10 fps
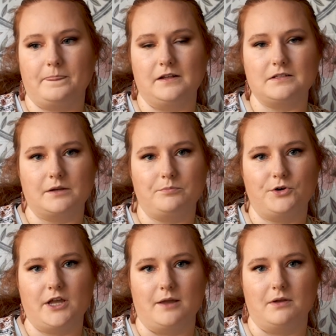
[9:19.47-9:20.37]
It's like
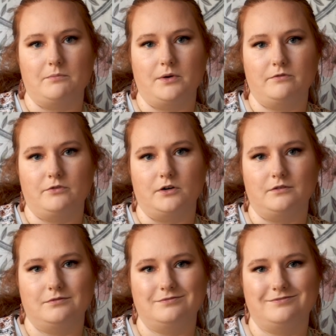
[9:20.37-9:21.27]
pre-gaming, but for
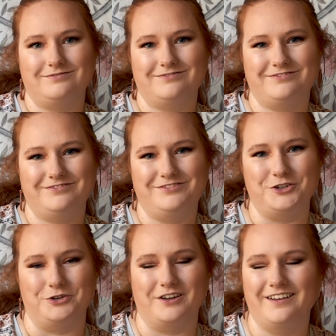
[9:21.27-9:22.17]

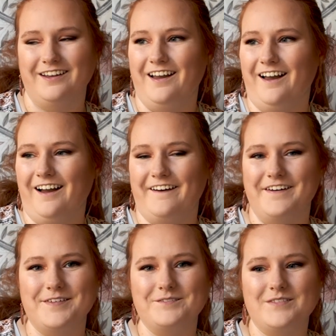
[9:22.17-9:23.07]
food.
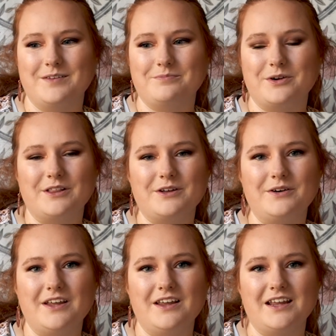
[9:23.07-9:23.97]

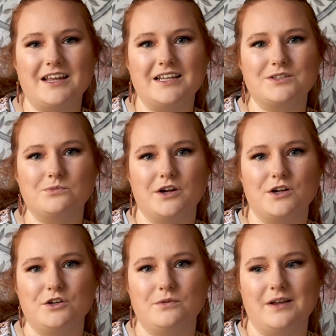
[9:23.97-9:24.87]
Preloading is where
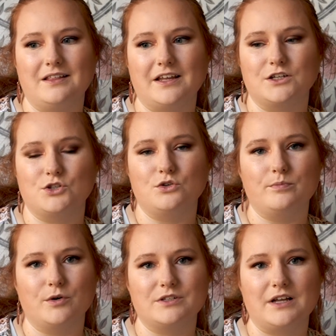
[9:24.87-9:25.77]
you eat like a
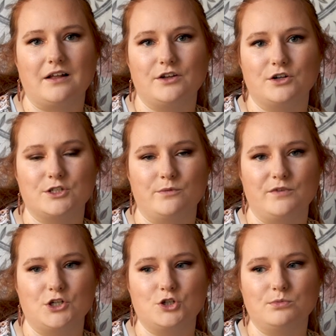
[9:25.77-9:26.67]
soup or salad or some
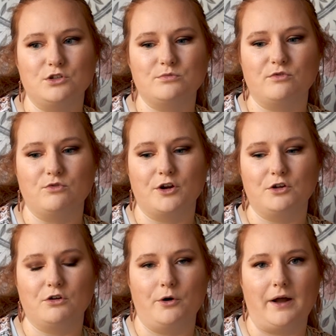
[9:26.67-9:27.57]
vegetables before
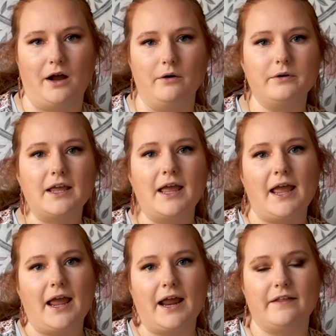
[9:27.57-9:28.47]
you go out.
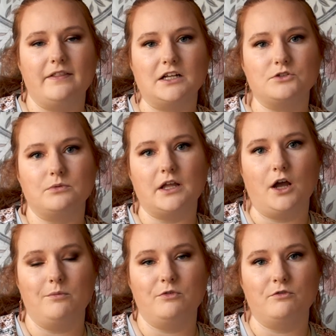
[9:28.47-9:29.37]
And that's really
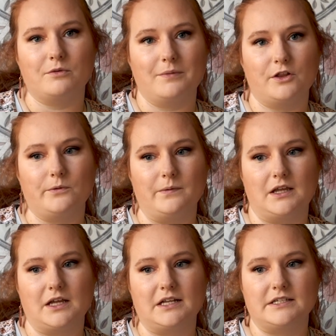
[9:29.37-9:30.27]
helpful for me on the
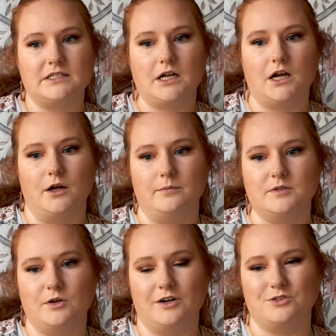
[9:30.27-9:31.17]
weekends.
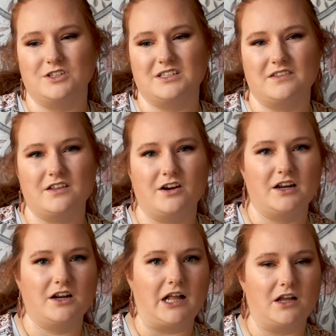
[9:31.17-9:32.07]
So I don't just sit there and
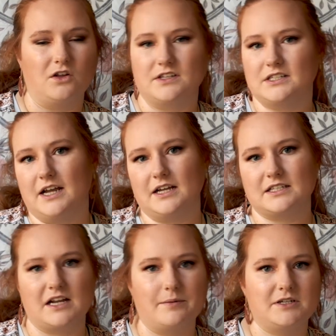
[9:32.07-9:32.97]
eat like all the
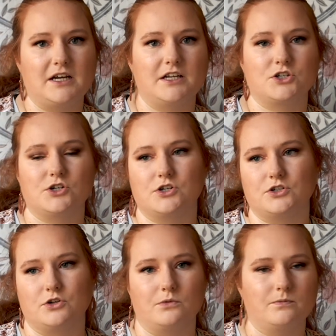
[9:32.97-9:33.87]
snacks and
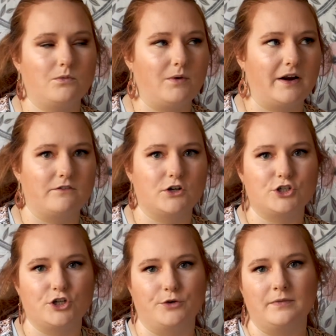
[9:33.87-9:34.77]
appetizers or whatever.
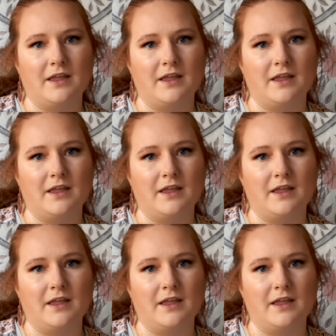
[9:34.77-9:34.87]
So